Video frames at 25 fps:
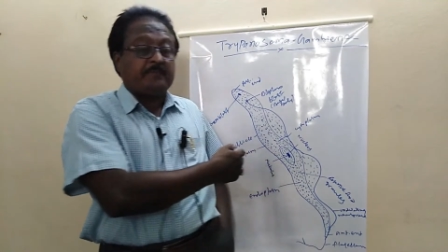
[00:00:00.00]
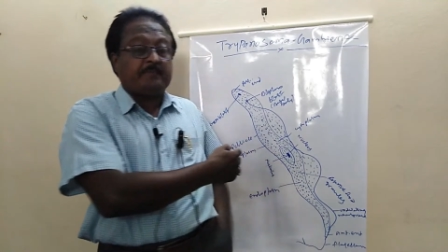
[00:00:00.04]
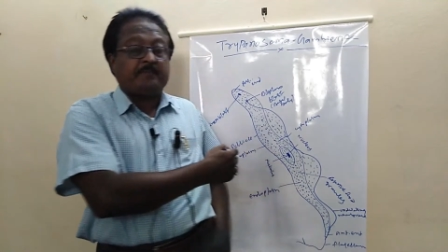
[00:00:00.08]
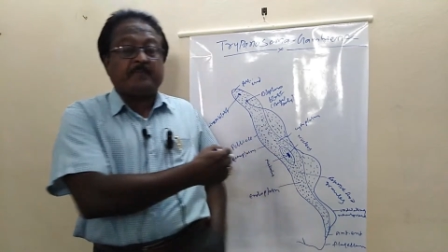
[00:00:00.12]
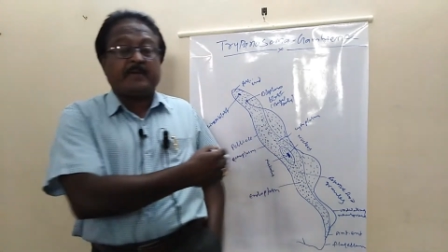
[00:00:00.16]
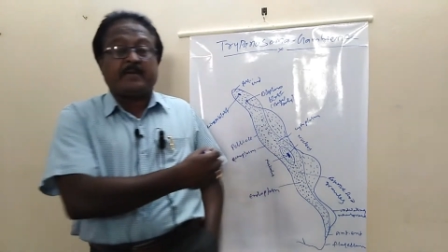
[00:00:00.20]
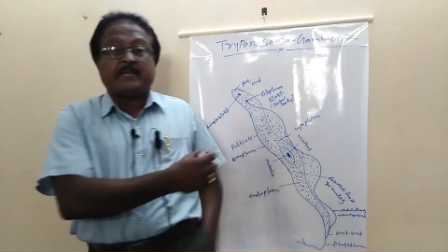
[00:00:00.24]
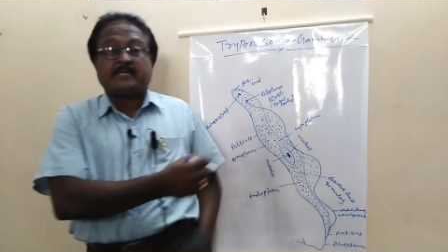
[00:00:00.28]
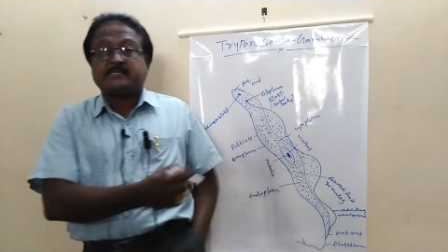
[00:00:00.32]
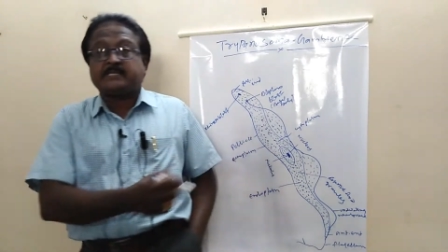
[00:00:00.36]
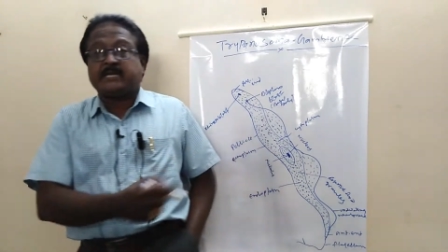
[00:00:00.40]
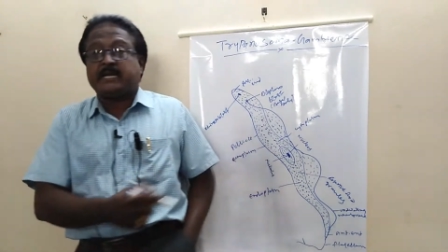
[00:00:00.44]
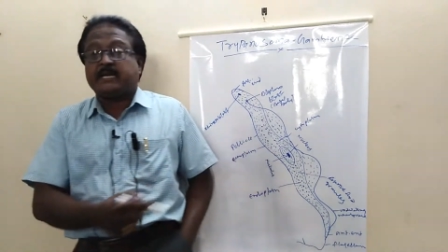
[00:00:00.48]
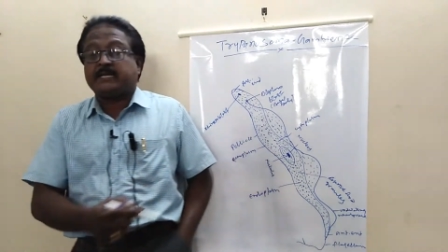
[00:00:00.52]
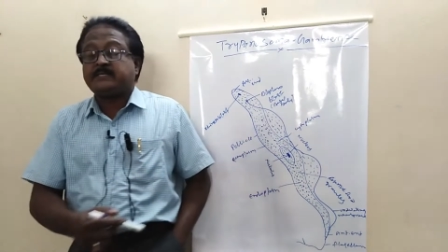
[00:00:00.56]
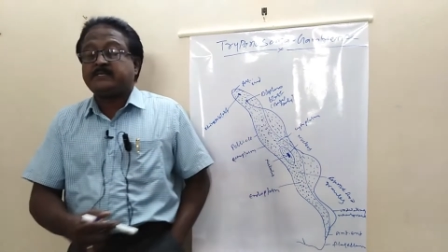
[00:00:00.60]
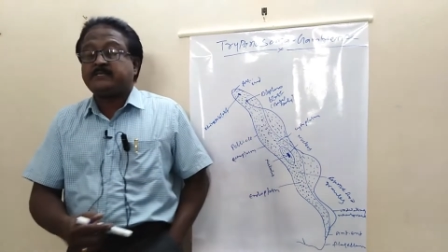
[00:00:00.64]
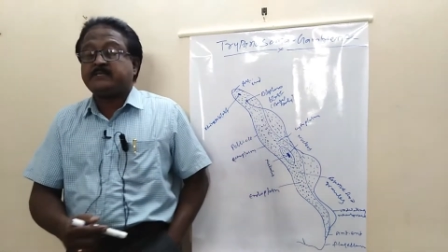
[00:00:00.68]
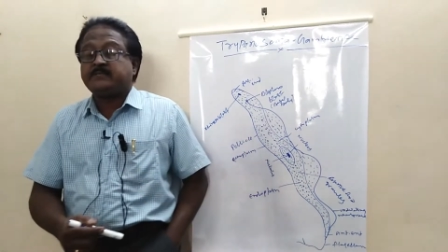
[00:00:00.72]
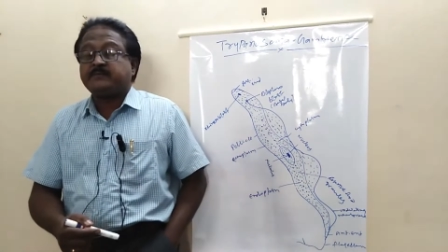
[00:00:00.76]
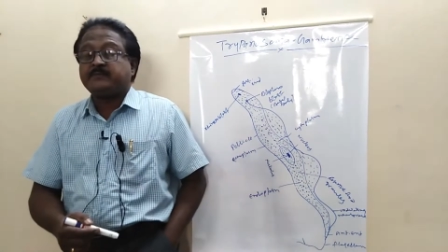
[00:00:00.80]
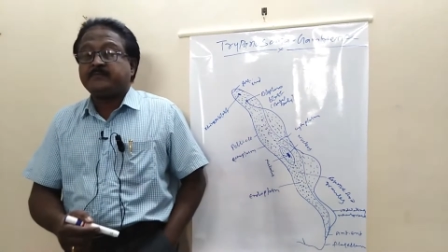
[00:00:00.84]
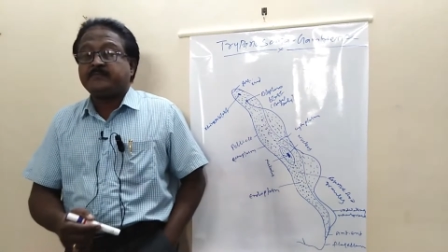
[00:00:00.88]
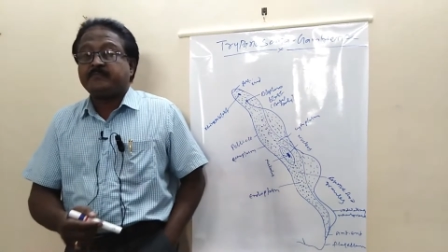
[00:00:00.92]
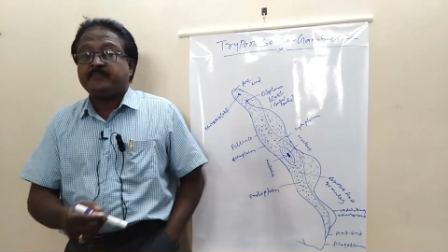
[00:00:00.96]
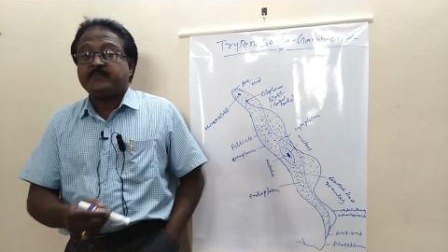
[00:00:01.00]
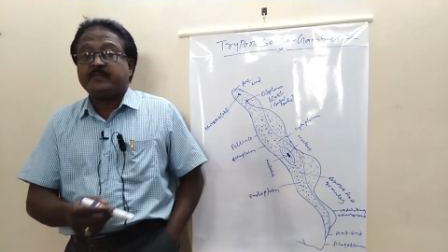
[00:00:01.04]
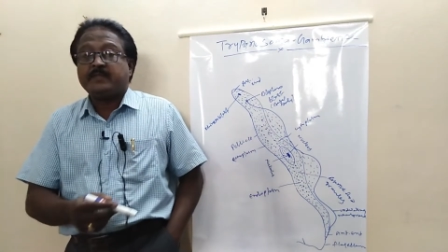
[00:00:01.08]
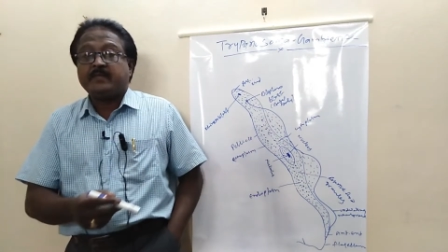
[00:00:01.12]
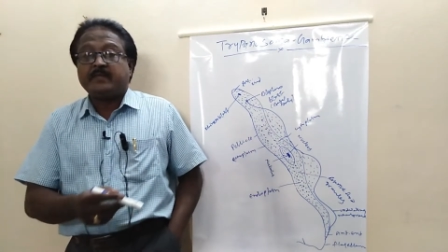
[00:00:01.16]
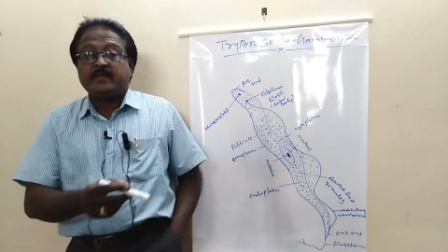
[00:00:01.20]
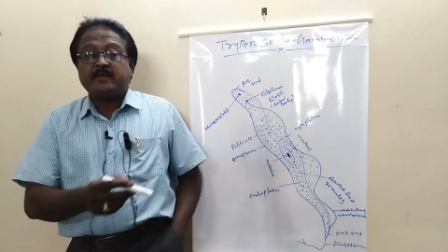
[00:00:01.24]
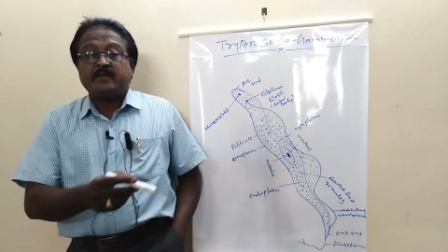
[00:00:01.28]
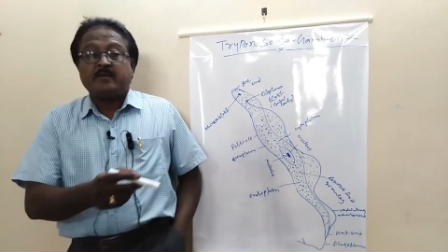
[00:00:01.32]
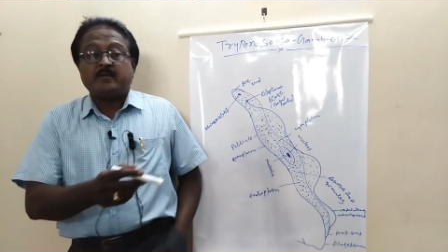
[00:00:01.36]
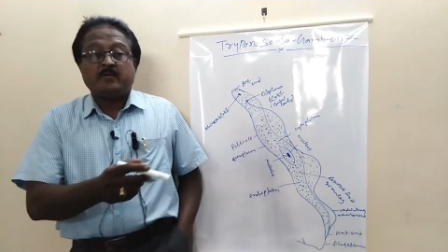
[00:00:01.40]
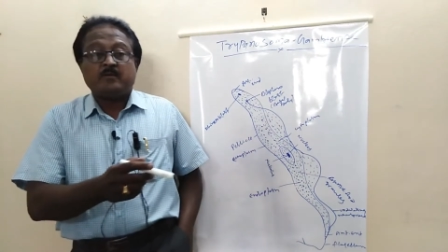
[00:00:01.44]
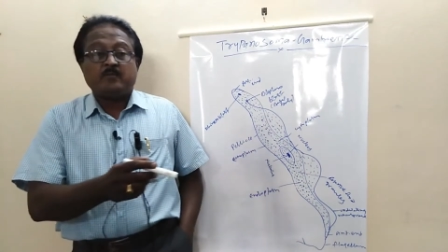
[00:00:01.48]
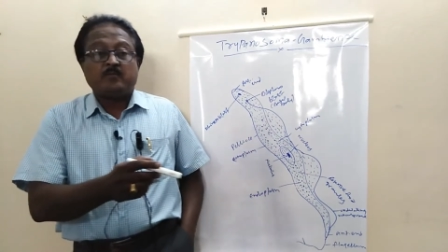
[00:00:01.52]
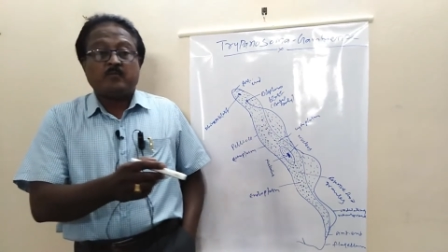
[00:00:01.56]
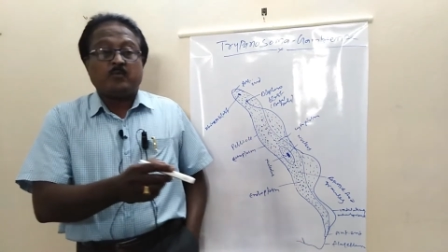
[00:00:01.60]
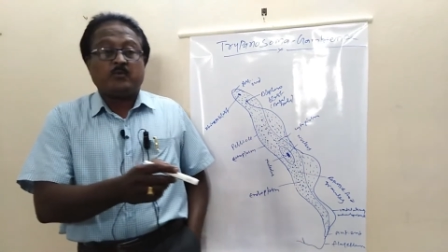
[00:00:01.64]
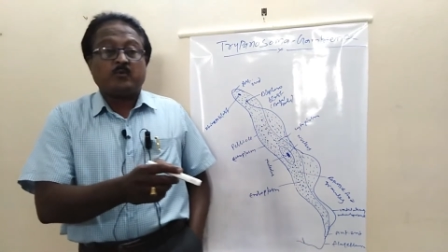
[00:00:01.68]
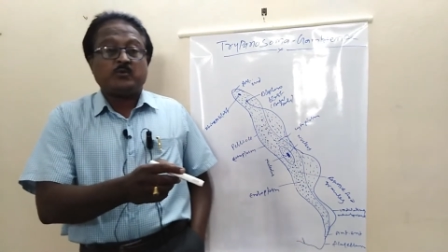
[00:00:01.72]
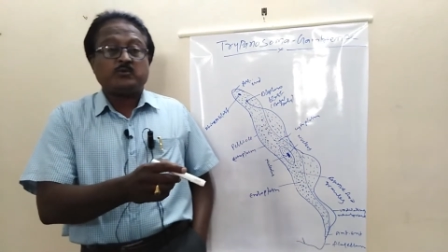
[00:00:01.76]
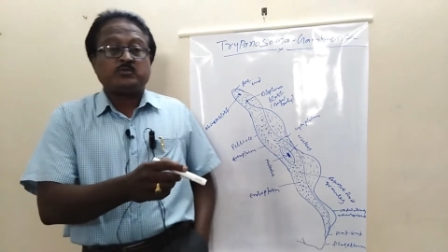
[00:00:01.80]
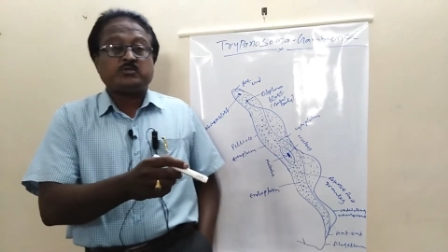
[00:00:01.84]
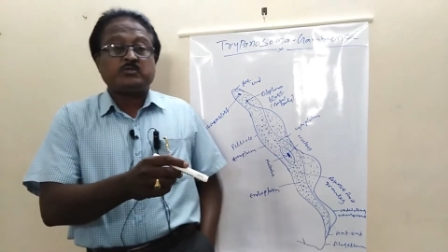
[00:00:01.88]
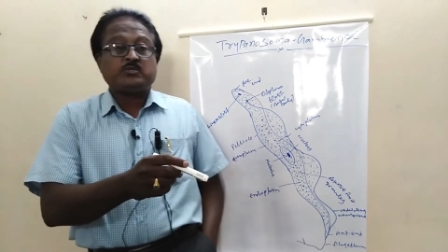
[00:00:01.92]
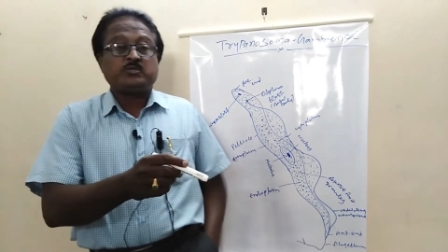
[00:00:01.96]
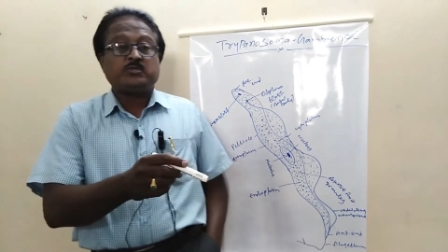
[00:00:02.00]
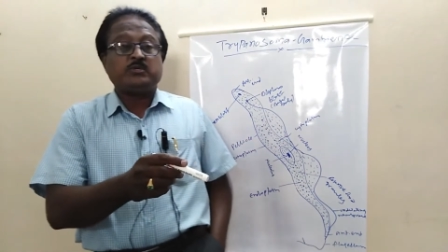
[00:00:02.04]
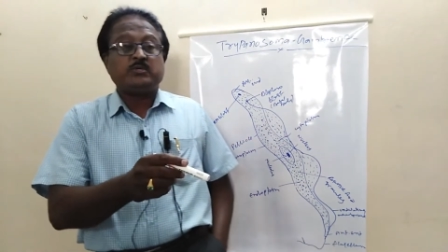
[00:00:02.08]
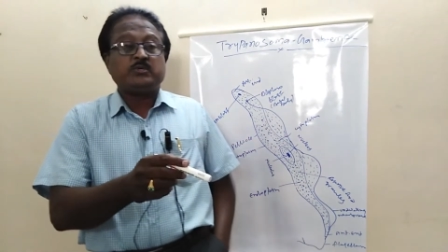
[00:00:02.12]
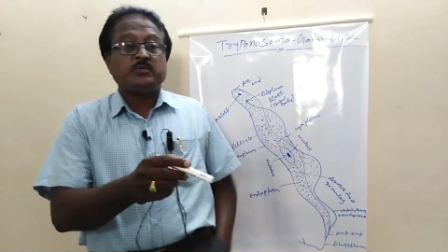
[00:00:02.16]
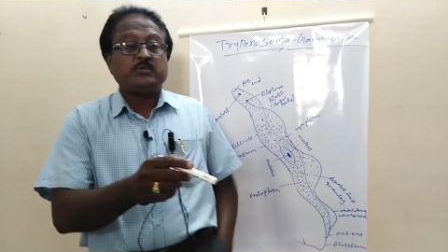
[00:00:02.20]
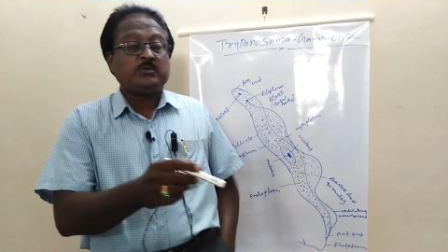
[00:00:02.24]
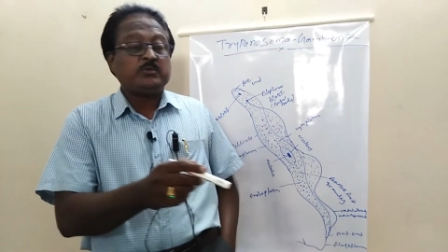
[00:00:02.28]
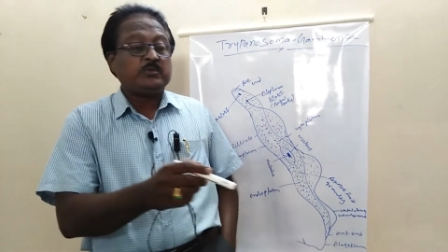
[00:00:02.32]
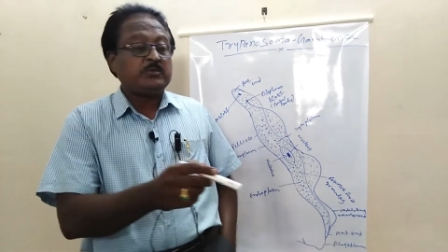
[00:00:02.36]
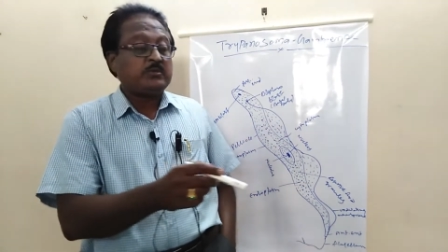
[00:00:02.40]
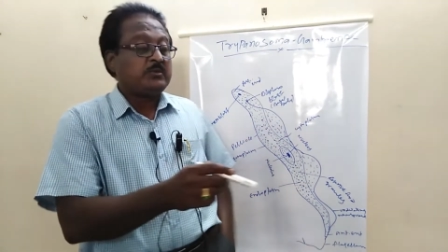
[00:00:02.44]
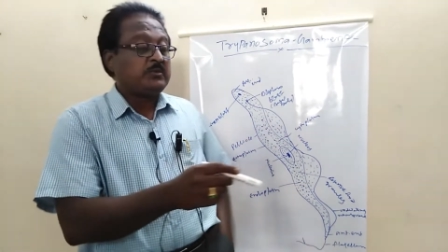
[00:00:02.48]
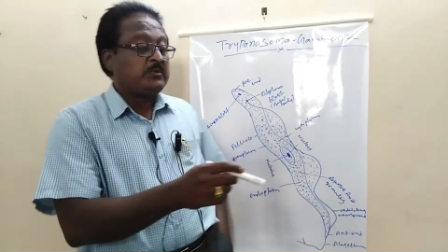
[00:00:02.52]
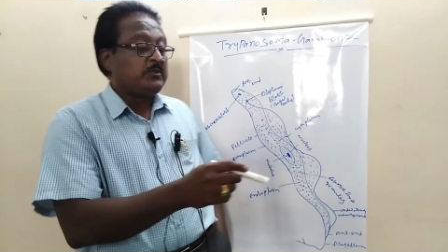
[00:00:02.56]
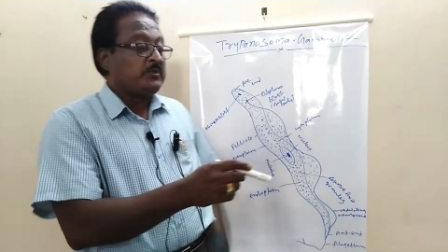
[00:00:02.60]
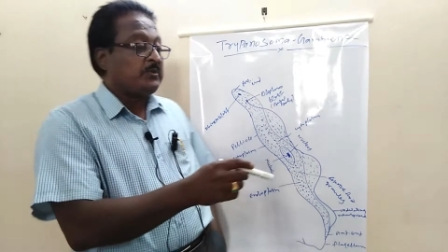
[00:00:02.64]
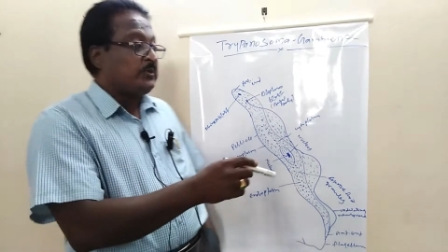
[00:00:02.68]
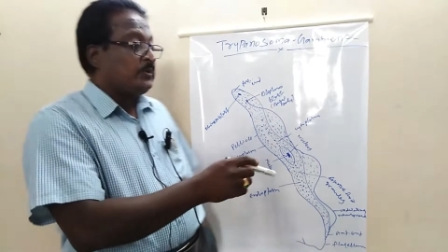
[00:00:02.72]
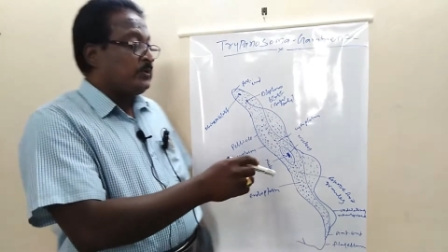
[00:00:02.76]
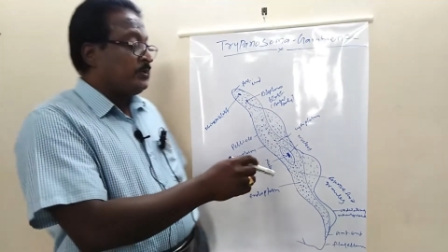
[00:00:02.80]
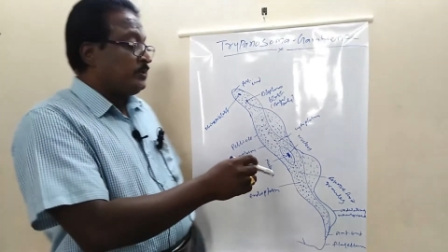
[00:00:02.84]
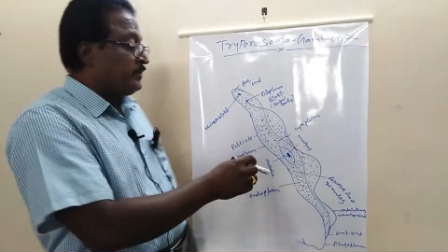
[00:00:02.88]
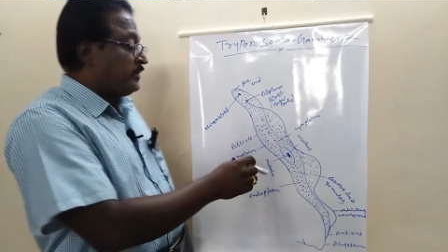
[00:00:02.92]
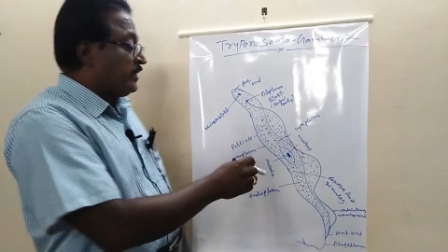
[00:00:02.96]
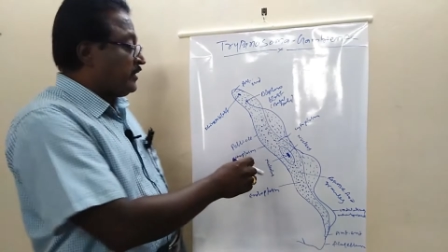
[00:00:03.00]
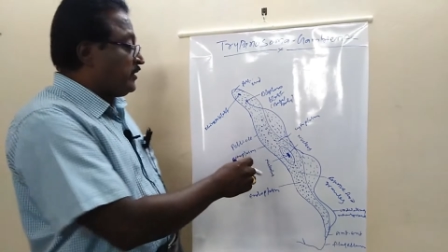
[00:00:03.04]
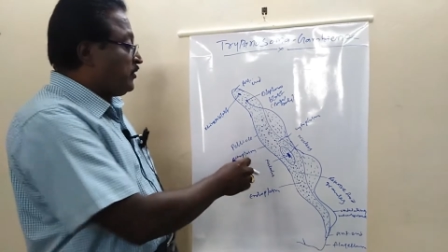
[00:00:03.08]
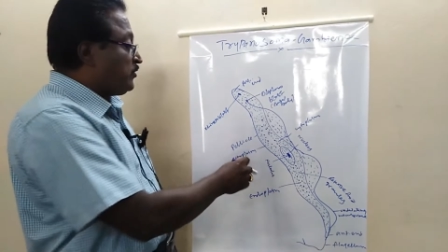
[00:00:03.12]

parasite, the